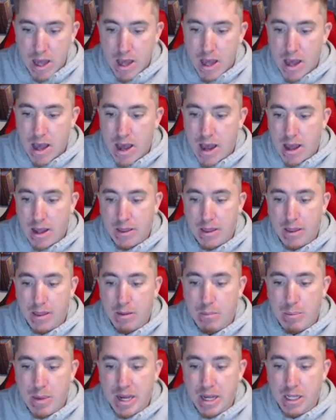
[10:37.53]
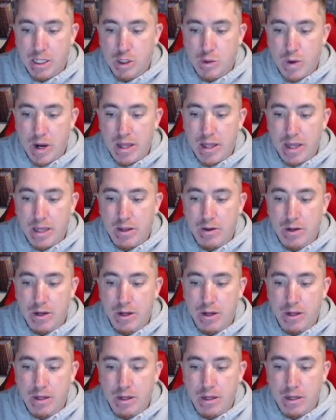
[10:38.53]
And the biggest way that you
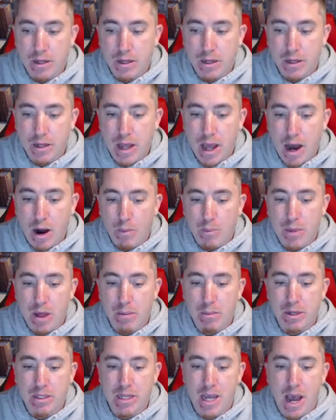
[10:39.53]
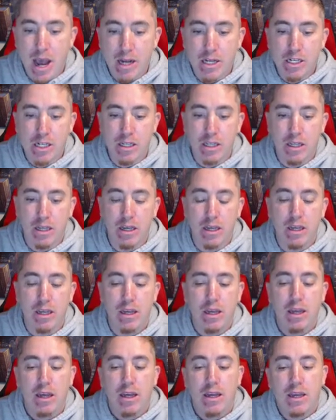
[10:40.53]
could help them is actually
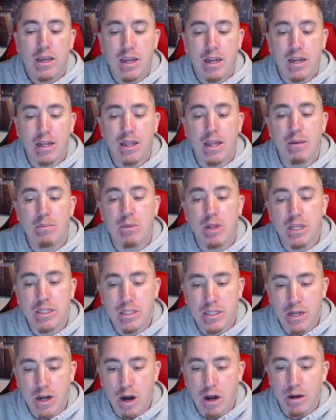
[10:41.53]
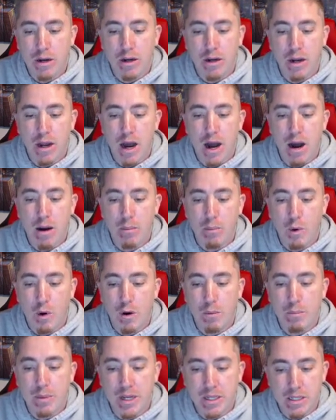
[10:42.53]
getting them listed on more
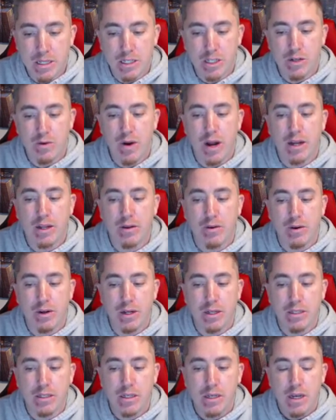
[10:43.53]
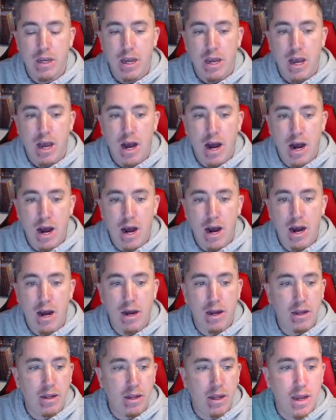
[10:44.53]
business directories.
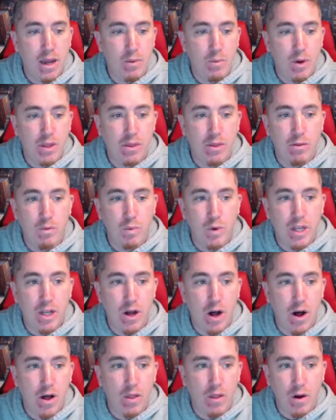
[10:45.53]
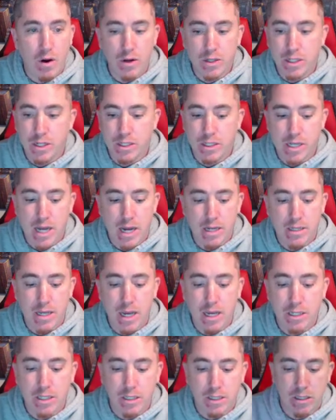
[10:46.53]
And what we call those are
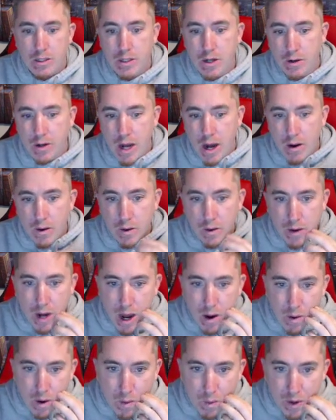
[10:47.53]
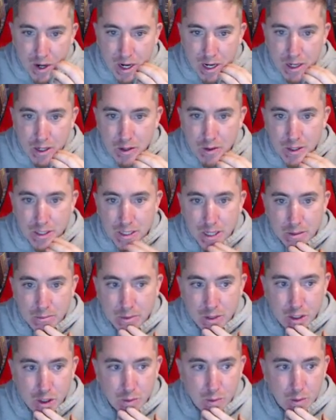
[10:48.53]
citations. So now what we're going to do is
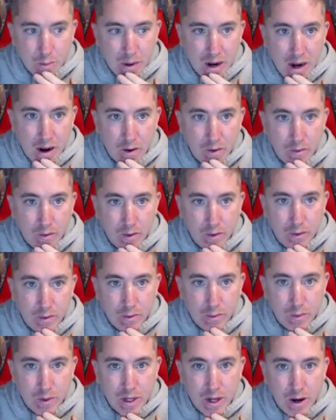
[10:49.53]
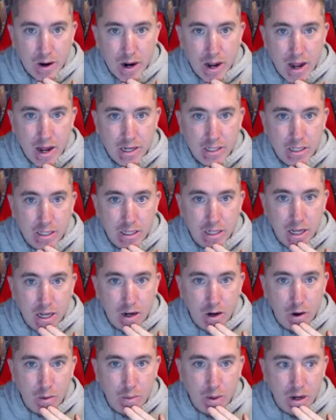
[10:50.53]
something super powerful. We are actually going
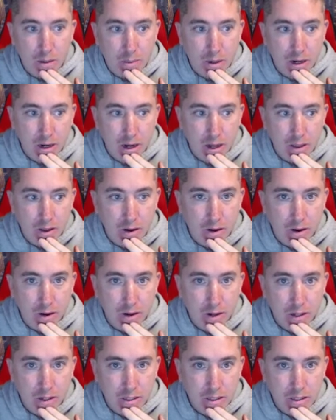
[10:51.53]
to open up another